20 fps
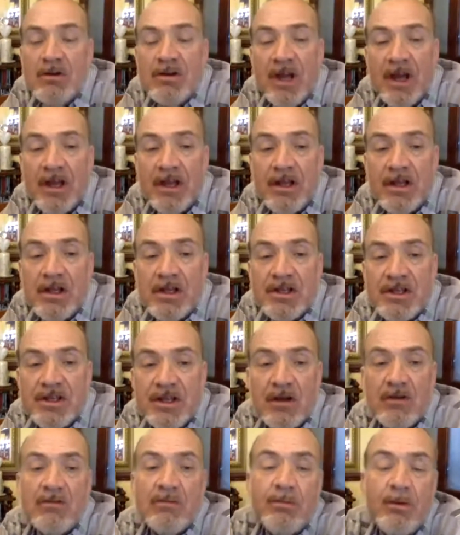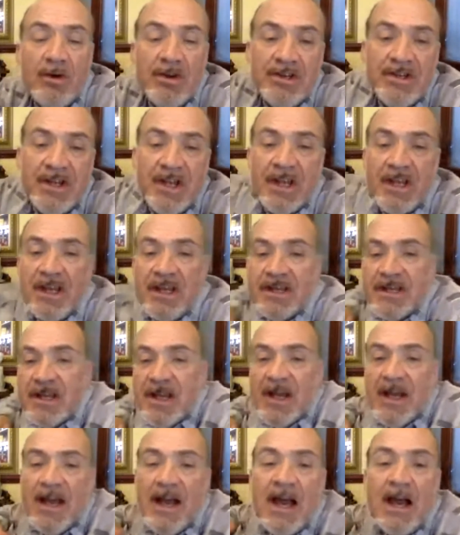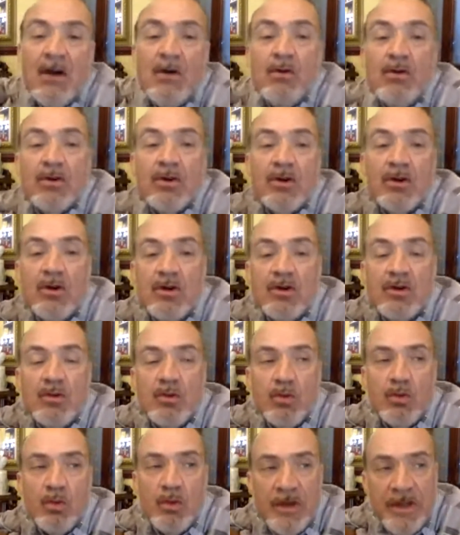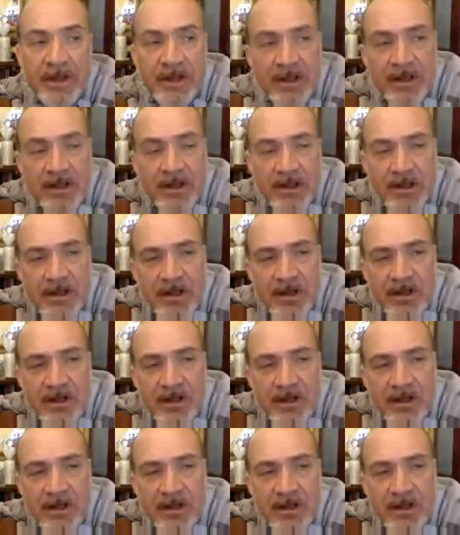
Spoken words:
Okay, so the point here is how could we